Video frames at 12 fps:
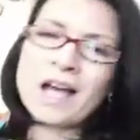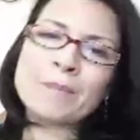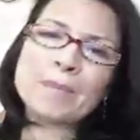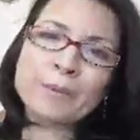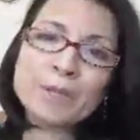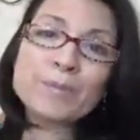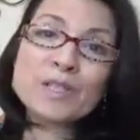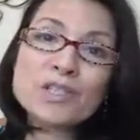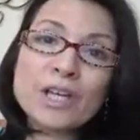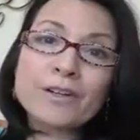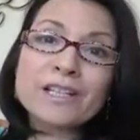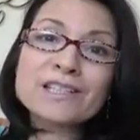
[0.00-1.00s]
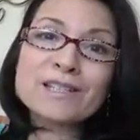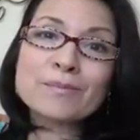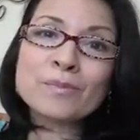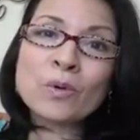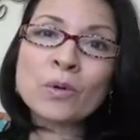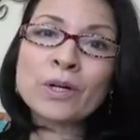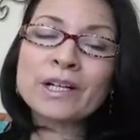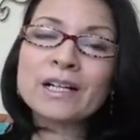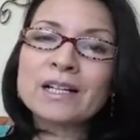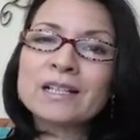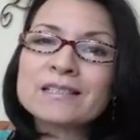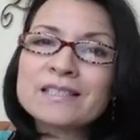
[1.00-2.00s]
I'm going to be sharing some
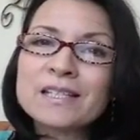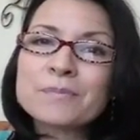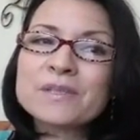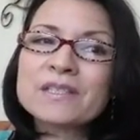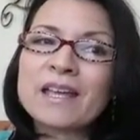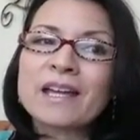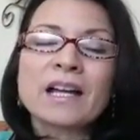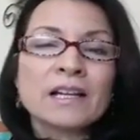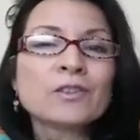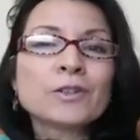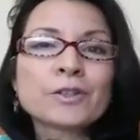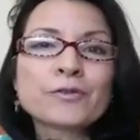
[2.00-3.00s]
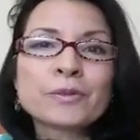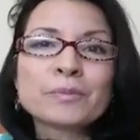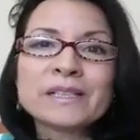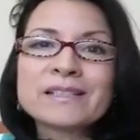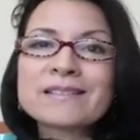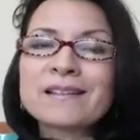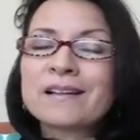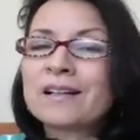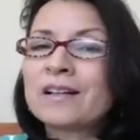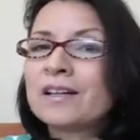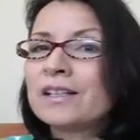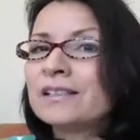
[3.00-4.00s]
more tips that I learned from Lisa
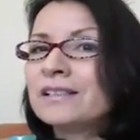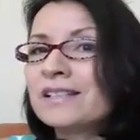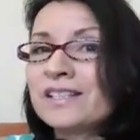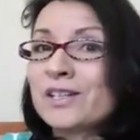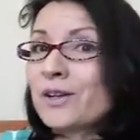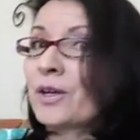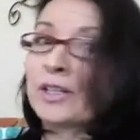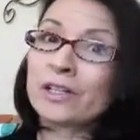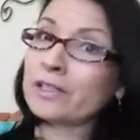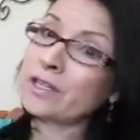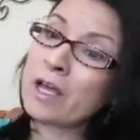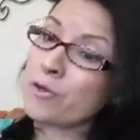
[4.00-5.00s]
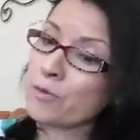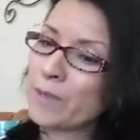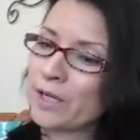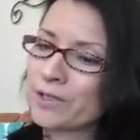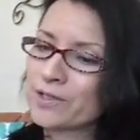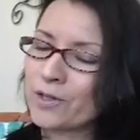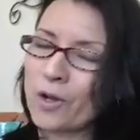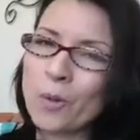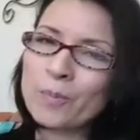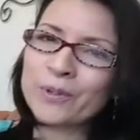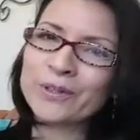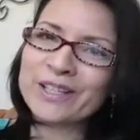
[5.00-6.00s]
on another
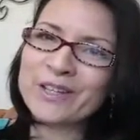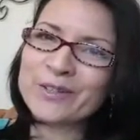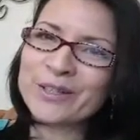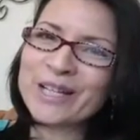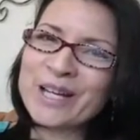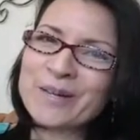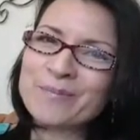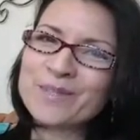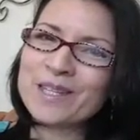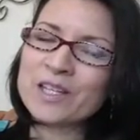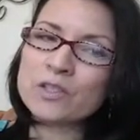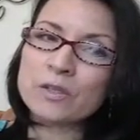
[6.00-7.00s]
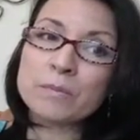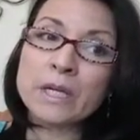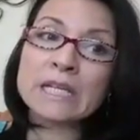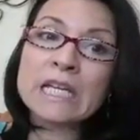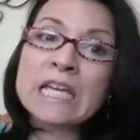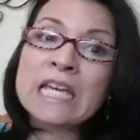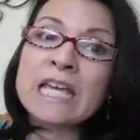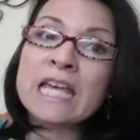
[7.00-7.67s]
Periscope or another session, but